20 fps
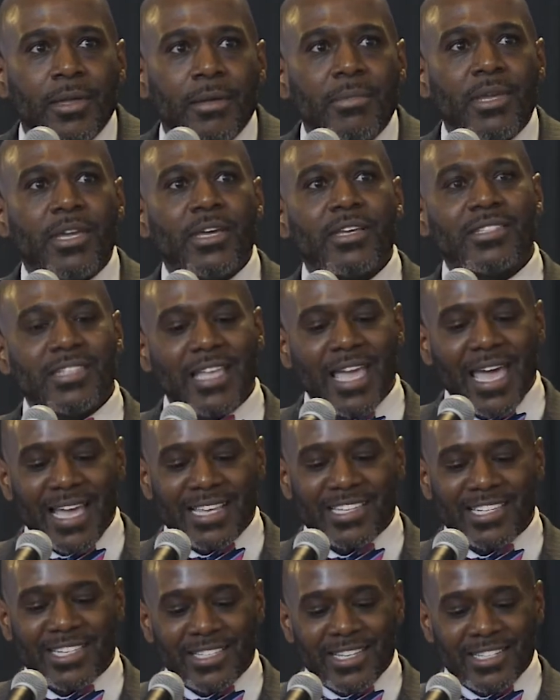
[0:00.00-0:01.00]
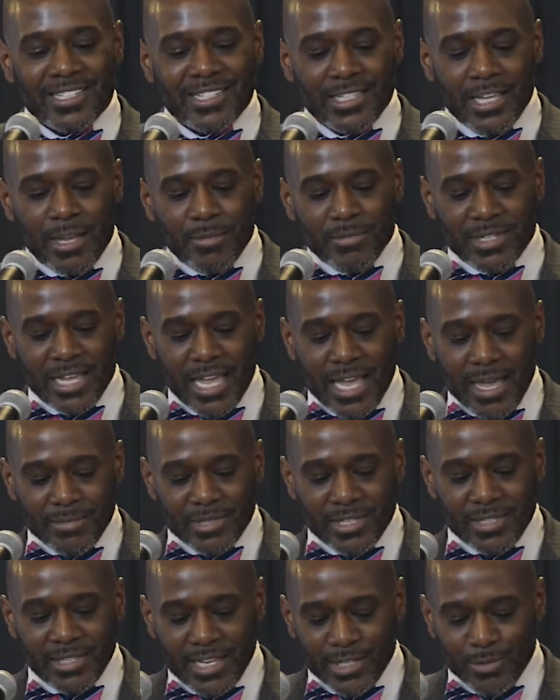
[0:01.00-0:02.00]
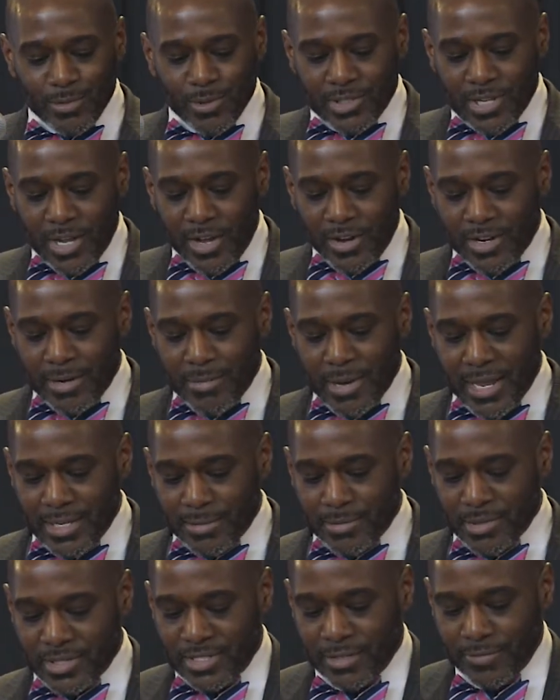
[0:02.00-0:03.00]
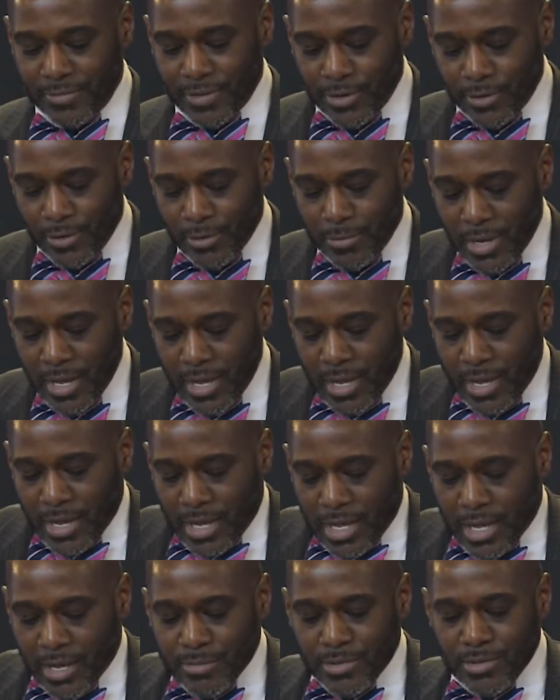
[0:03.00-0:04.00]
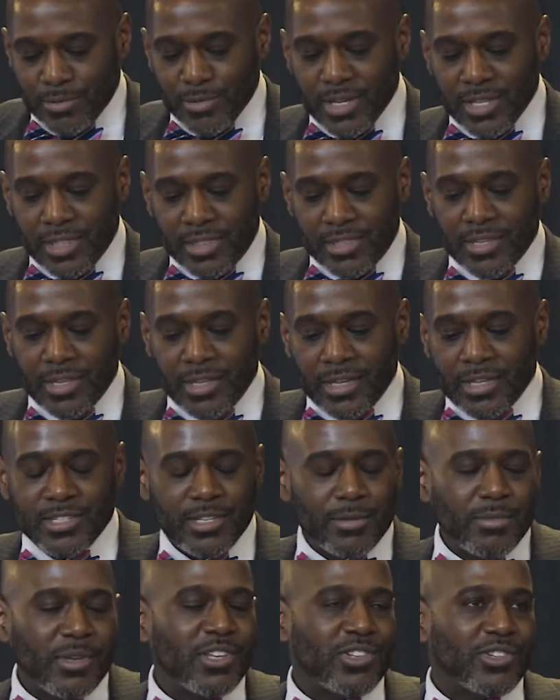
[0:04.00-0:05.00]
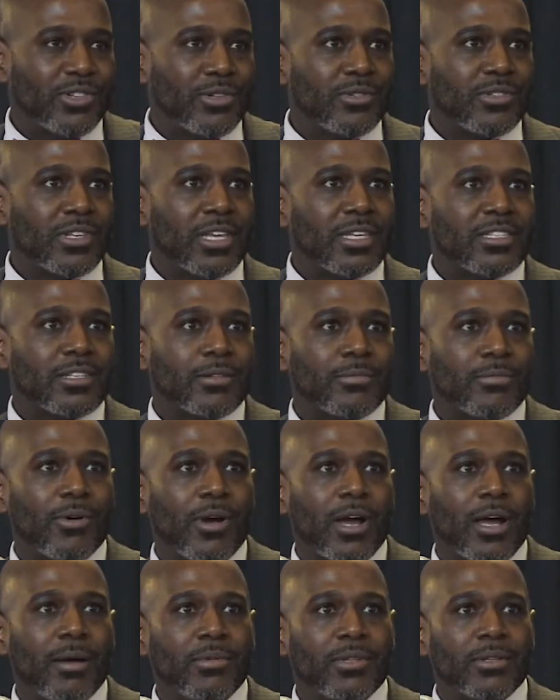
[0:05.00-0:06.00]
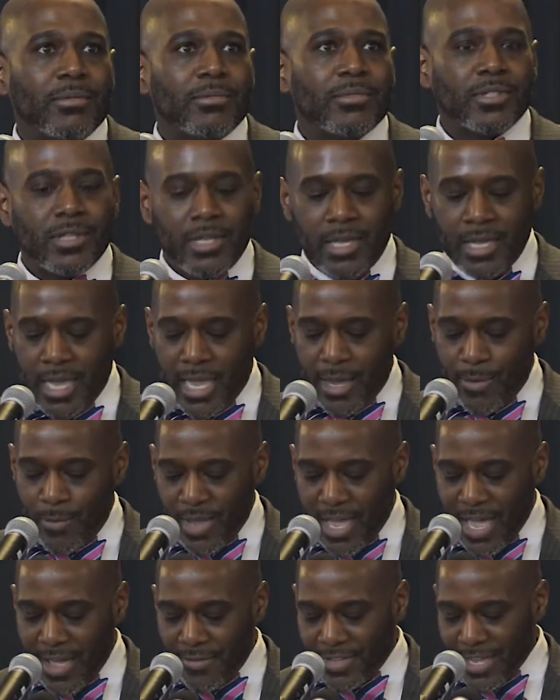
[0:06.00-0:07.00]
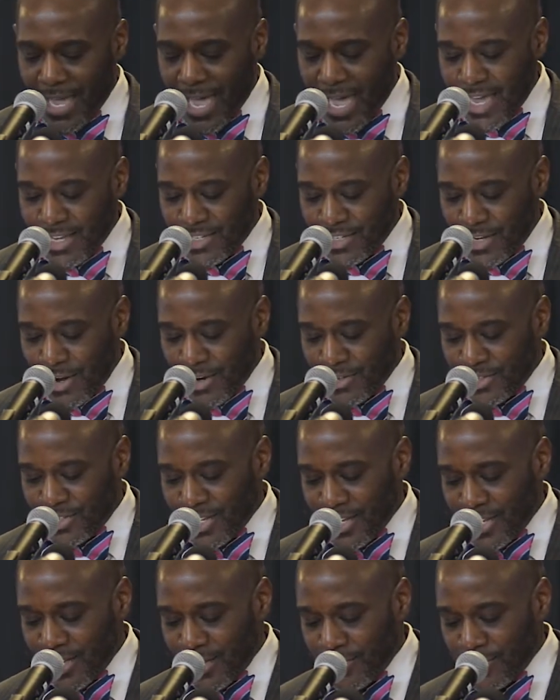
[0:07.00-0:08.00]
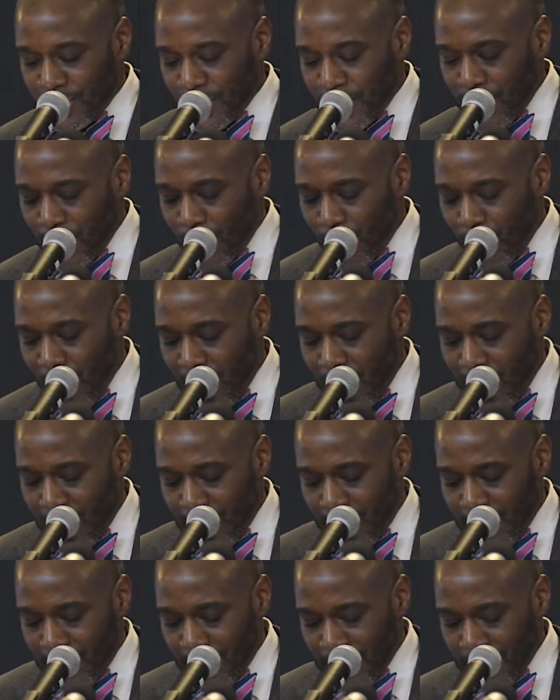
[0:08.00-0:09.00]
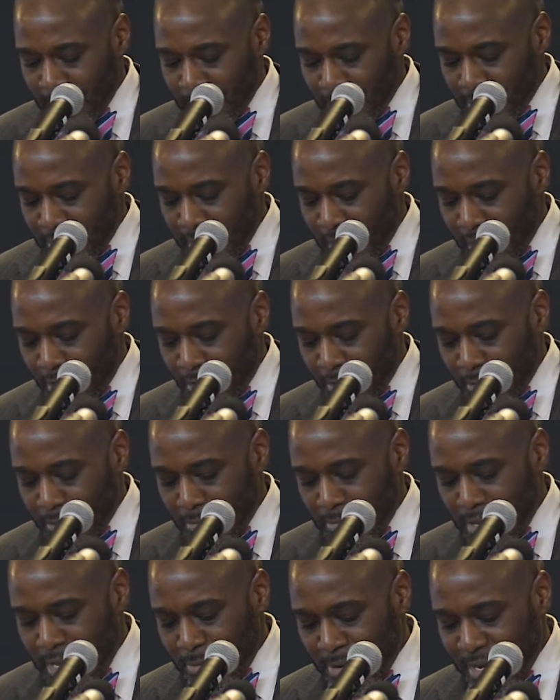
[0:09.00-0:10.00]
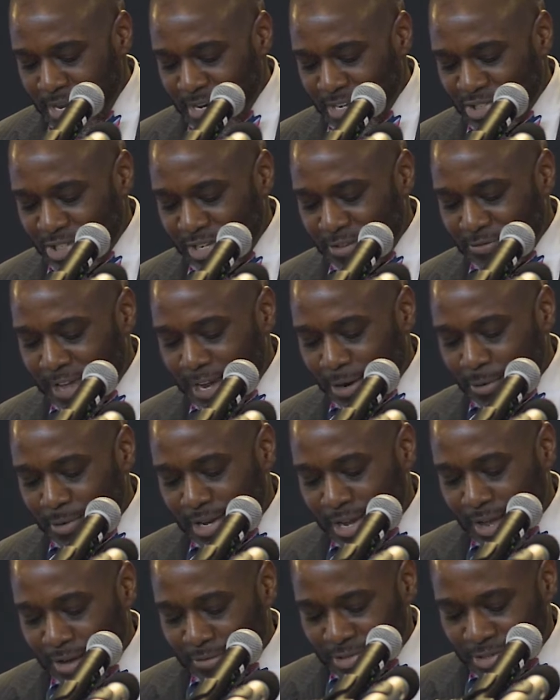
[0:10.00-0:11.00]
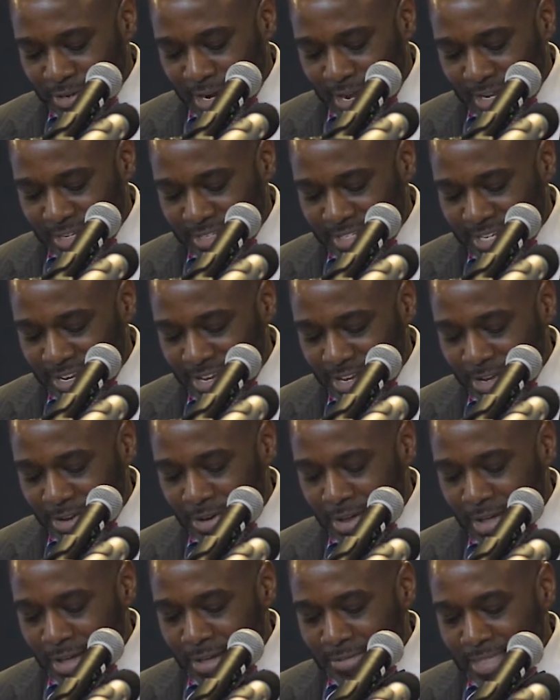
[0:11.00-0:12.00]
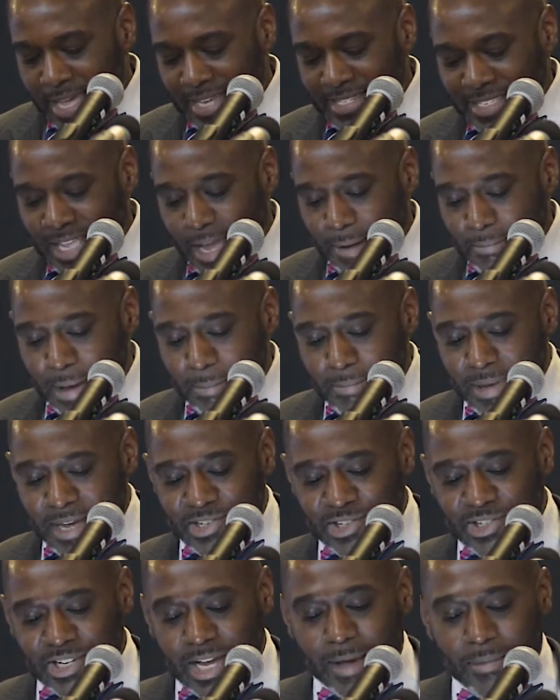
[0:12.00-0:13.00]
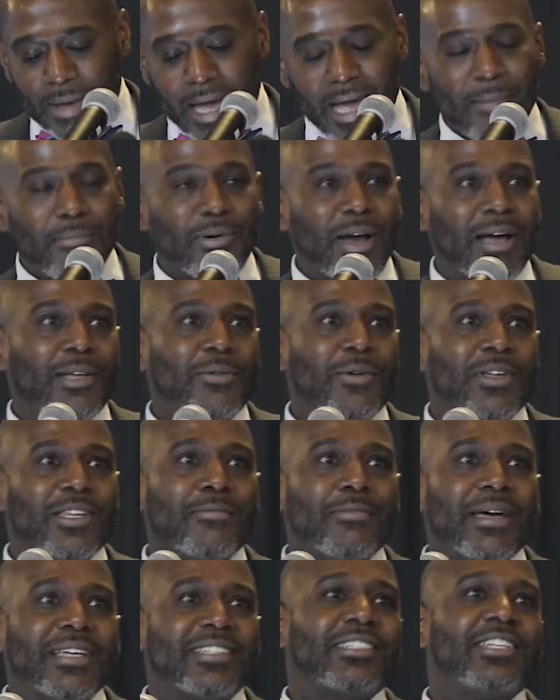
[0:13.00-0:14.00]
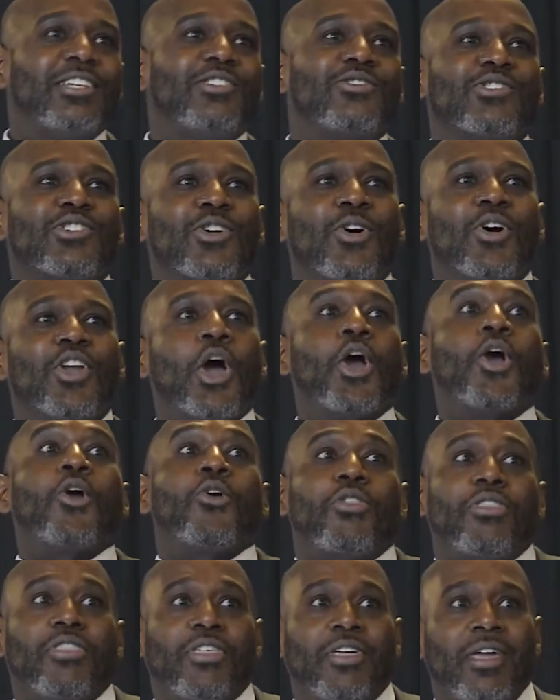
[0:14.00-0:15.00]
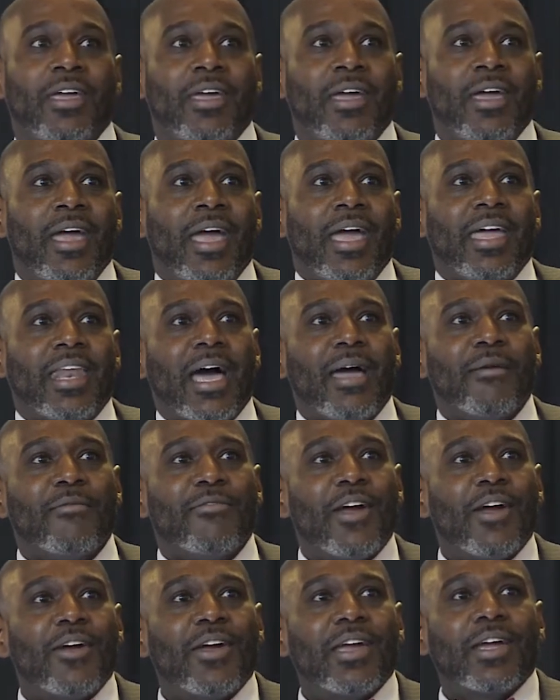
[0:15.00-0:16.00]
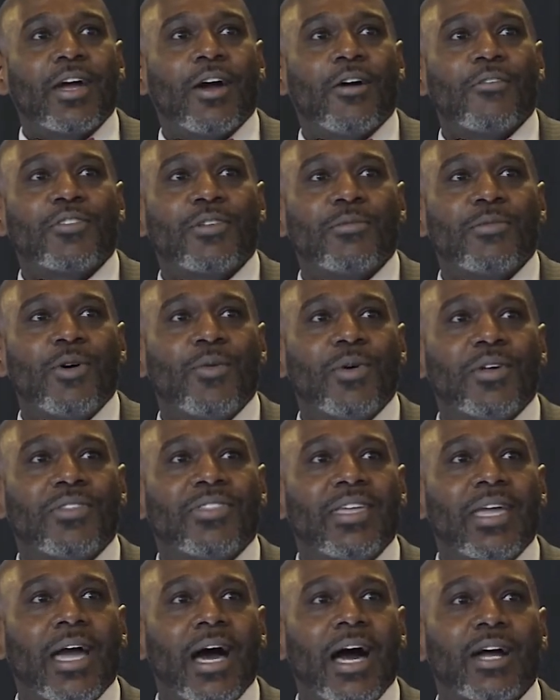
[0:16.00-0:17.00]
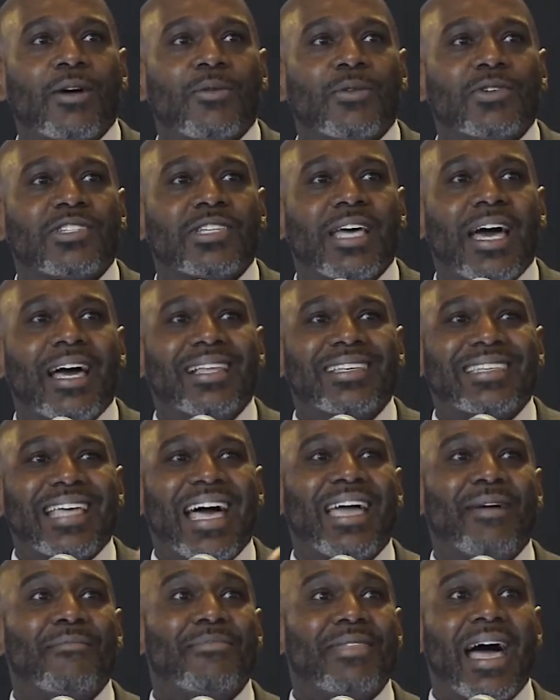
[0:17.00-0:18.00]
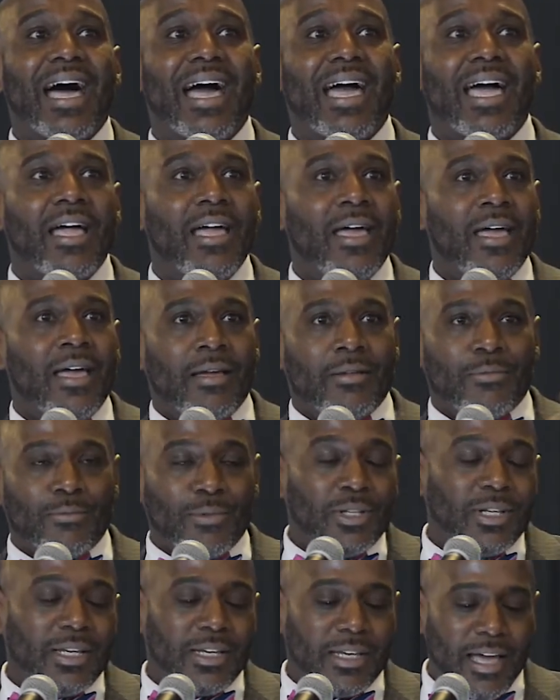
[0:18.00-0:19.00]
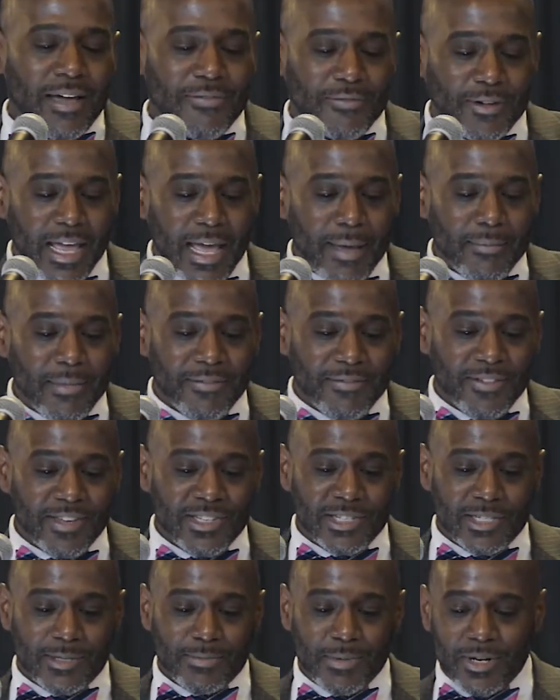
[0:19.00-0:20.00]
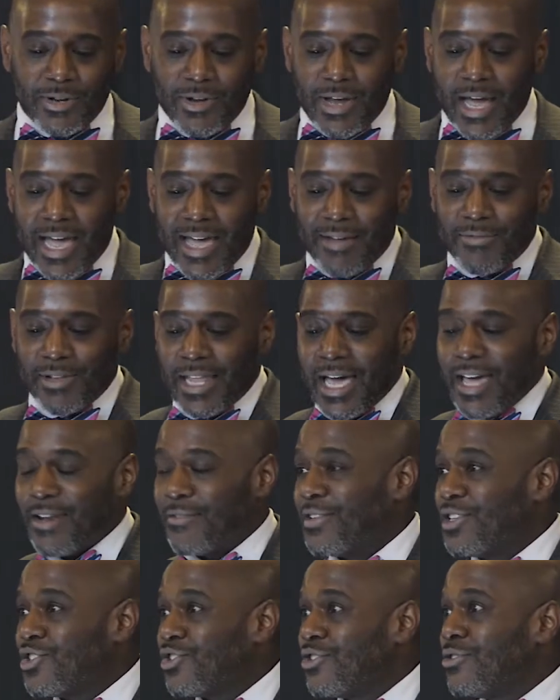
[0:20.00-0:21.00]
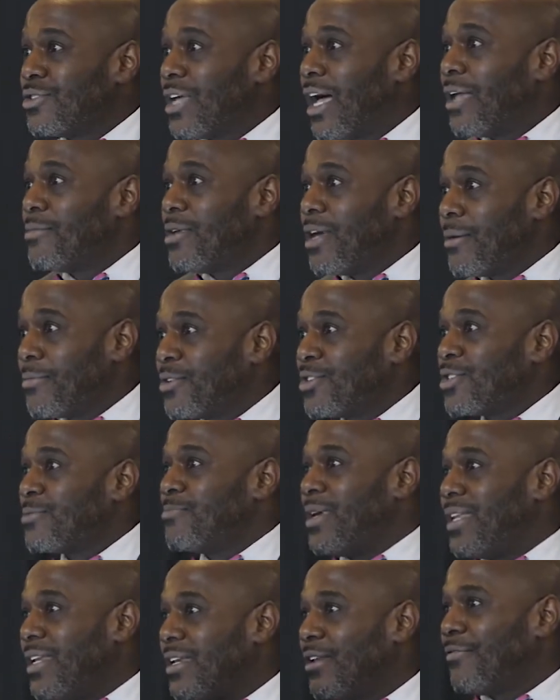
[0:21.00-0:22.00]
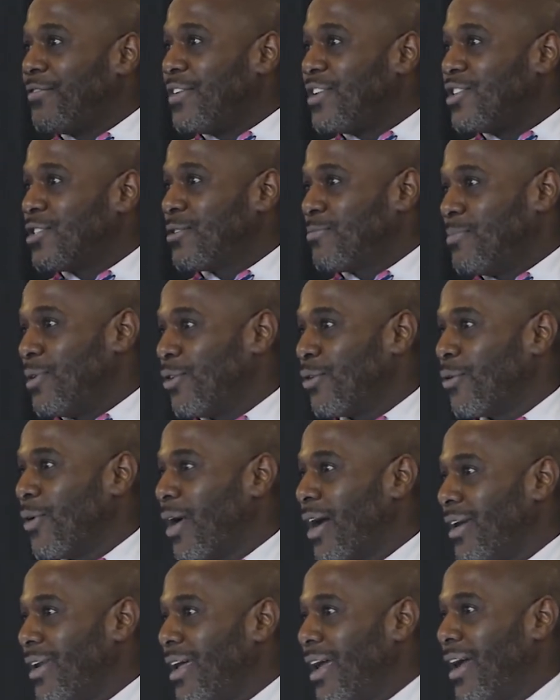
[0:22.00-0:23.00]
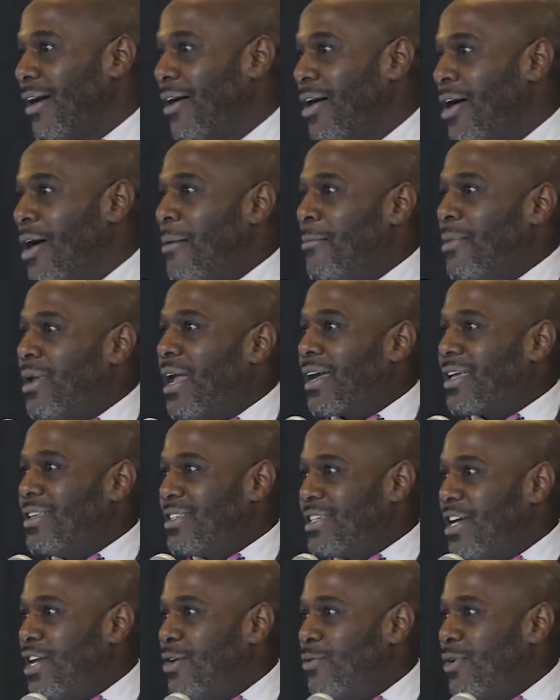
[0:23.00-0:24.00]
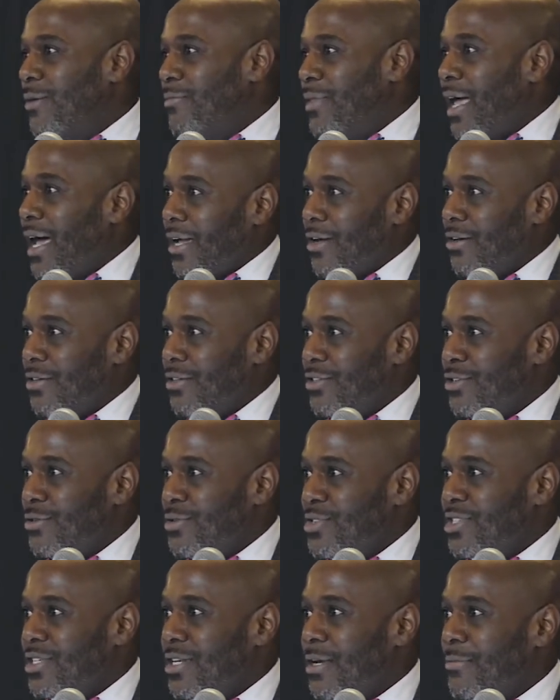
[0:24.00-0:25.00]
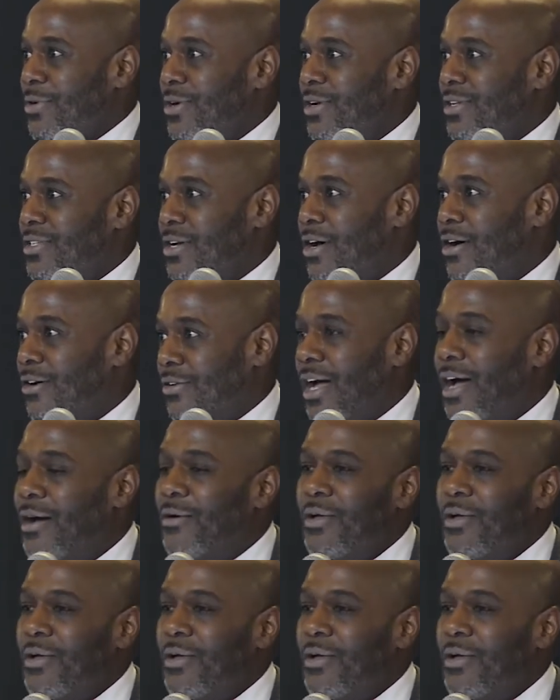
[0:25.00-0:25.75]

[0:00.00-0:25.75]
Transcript: Because excellence sometimes, unless we're talking about a specific group, comes with some issues and some problems. And we have to ask ourselves why. Now, me being a chief equity officer, I can tell you that's not my best job. I am probably one of the best teachers on earth. And I am very comfortable with the awkward silence. I am not really, I forgot my fidget spinner. I have a lot of issues. I'd be up here spinning a fidget spinner right now. But I can tell you what I'm not going to do is sit up here and talk.